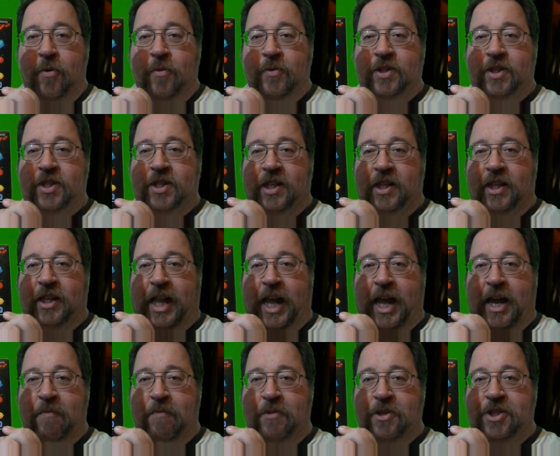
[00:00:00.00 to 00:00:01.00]

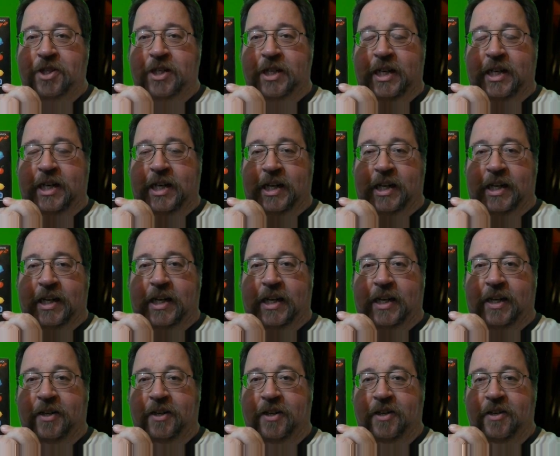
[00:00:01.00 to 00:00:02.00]
Slot Machine.
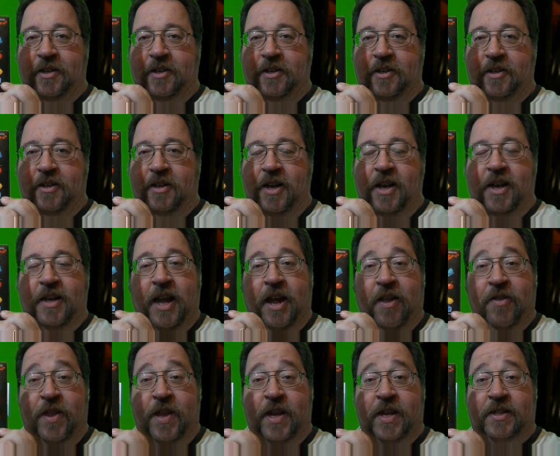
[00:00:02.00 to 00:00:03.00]
Now
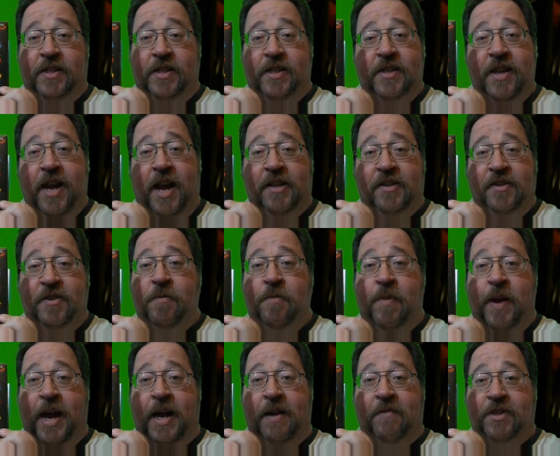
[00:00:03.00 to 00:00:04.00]
this is not too
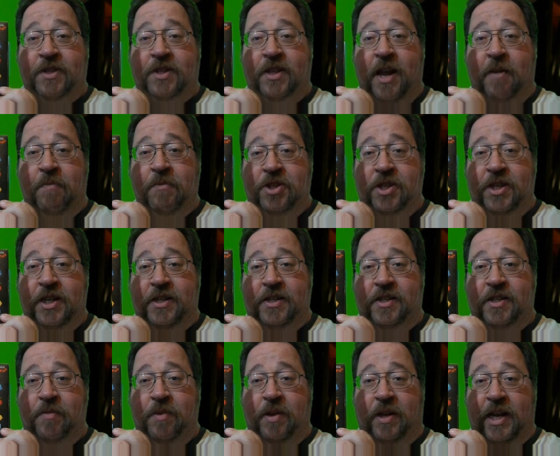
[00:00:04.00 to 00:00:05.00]
bad of a slot machine
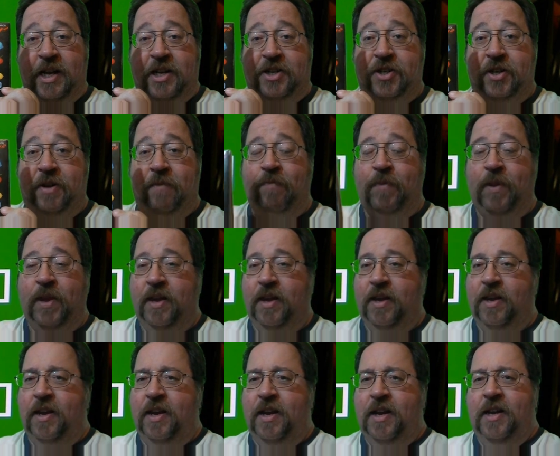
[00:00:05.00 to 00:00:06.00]
simulation.
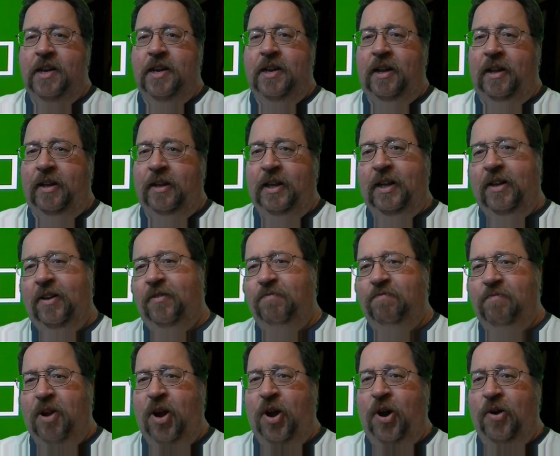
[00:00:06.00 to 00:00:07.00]
A little
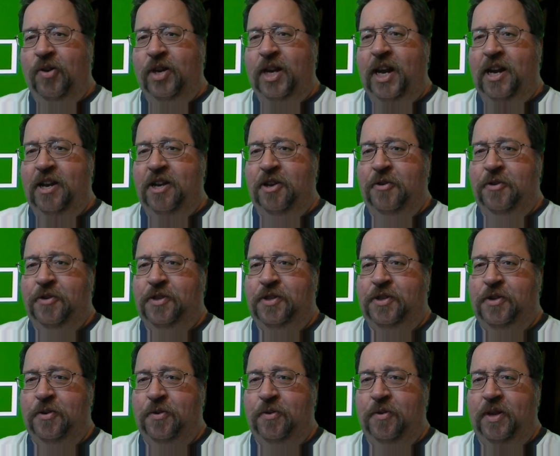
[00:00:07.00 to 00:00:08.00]
hard getting used
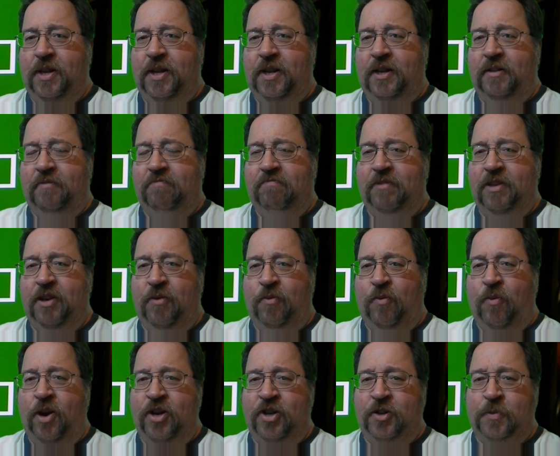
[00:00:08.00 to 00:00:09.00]
to the,
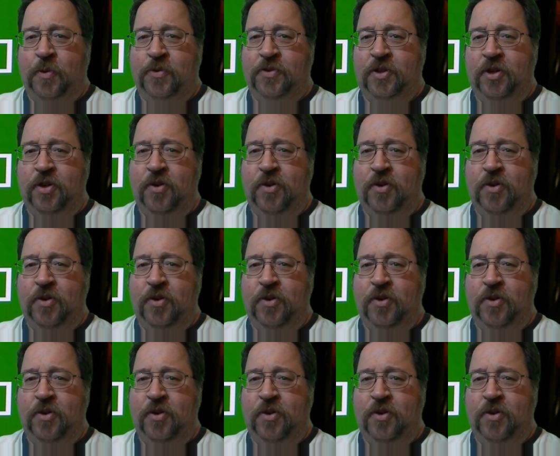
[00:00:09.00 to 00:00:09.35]
what you're supposed to do